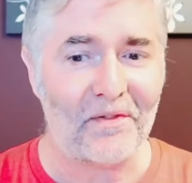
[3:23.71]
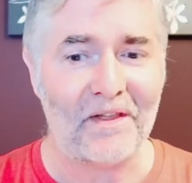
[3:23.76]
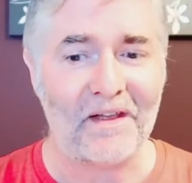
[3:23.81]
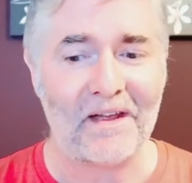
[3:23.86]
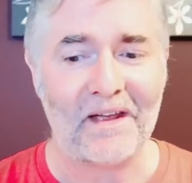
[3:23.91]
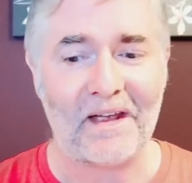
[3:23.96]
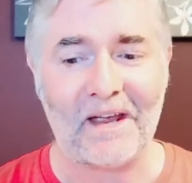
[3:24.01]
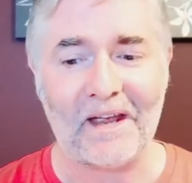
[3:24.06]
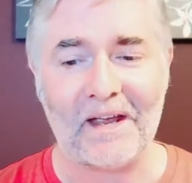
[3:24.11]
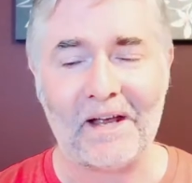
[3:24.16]

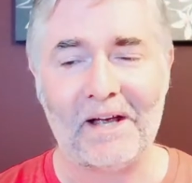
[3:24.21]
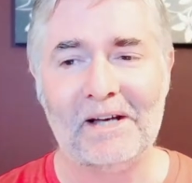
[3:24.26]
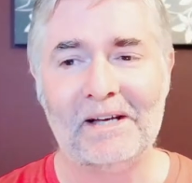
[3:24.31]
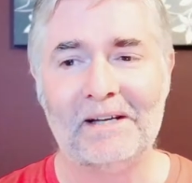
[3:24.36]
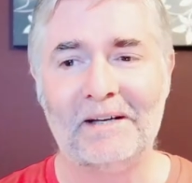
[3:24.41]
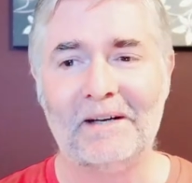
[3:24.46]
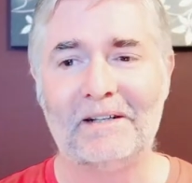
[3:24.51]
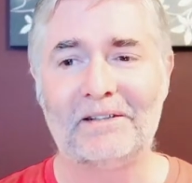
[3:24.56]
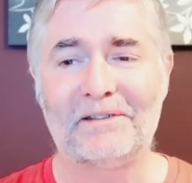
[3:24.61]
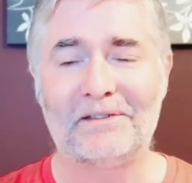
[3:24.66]
The
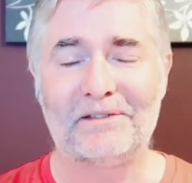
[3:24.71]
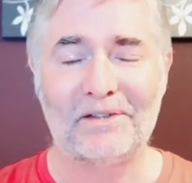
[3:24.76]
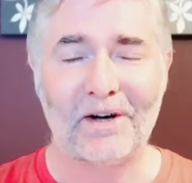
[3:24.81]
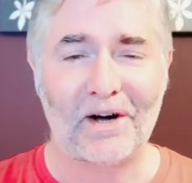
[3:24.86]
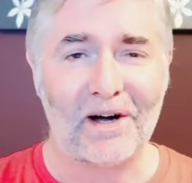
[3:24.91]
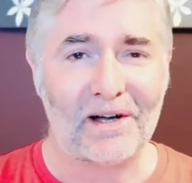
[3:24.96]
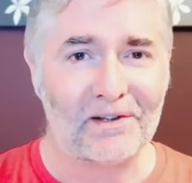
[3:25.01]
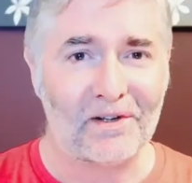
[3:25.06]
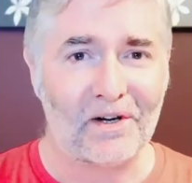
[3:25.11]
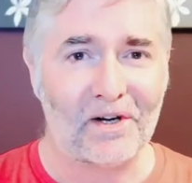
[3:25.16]

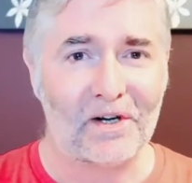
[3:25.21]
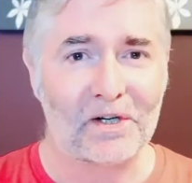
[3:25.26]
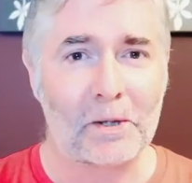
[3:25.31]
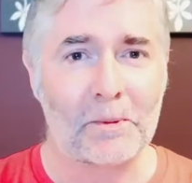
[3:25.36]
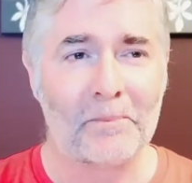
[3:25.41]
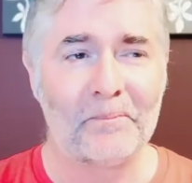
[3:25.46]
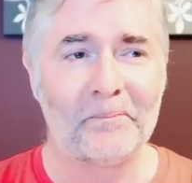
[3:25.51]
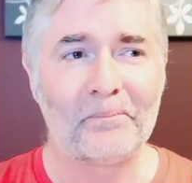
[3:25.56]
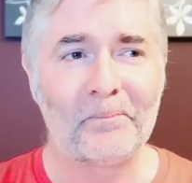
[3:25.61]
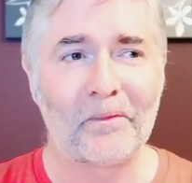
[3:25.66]

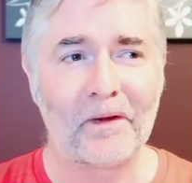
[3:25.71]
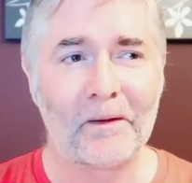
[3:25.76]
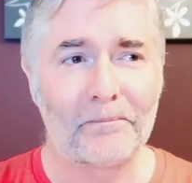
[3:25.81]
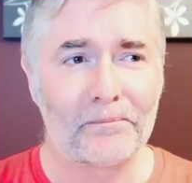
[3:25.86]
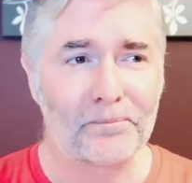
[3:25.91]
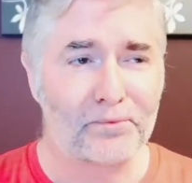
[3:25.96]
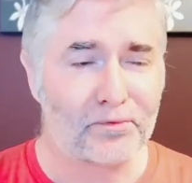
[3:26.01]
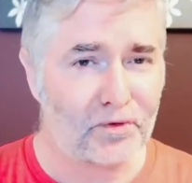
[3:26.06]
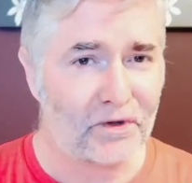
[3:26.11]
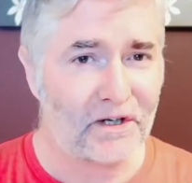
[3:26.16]
dialogue,
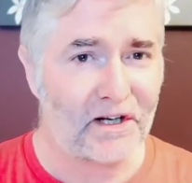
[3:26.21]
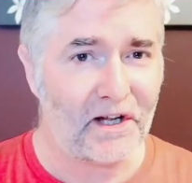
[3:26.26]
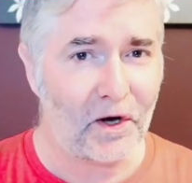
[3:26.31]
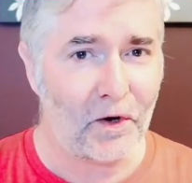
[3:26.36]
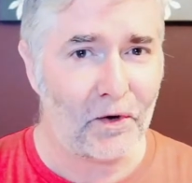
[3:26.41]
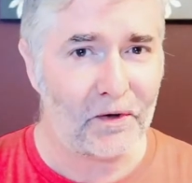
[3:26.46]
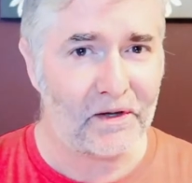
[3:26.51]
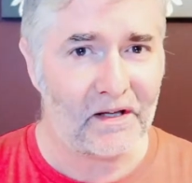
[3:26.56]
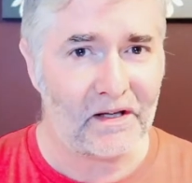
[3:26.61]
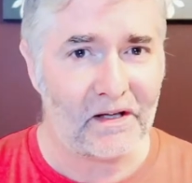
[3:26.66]
pretty
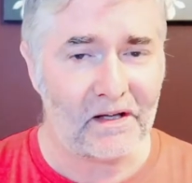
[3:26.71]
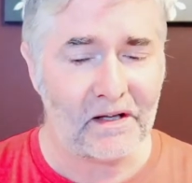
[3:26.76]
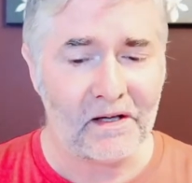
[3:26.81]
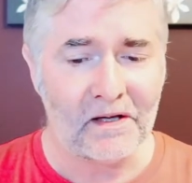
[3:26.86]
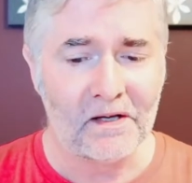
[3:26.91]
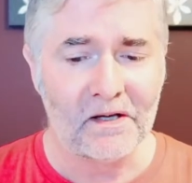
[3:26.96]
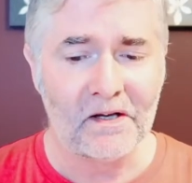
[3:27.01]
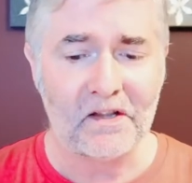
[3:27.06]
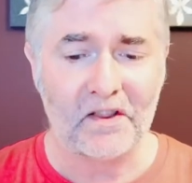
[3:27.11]
hokey.